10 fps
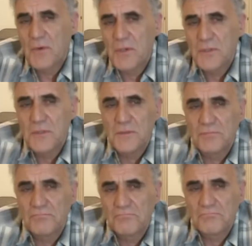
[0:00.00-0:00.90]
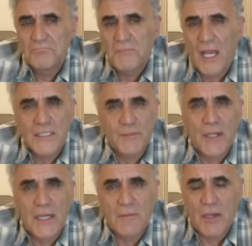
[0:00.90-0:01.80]
going to
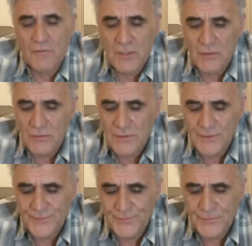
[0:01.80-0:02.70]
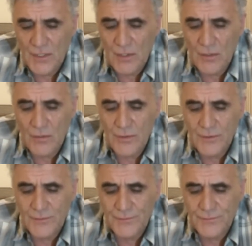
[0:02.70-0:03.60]
explain my views
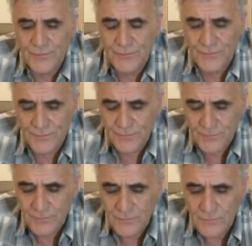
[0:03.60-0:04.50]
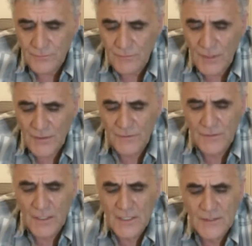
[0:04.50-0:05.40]
on the
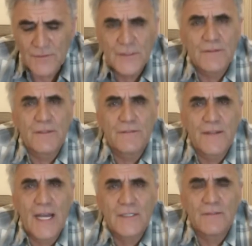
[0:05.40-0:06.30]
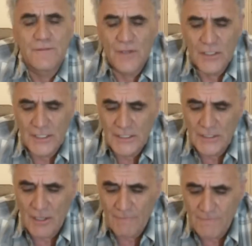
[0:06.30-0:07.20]
philosophy of the fact of falling
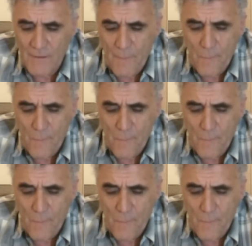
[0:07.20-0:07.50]
in love.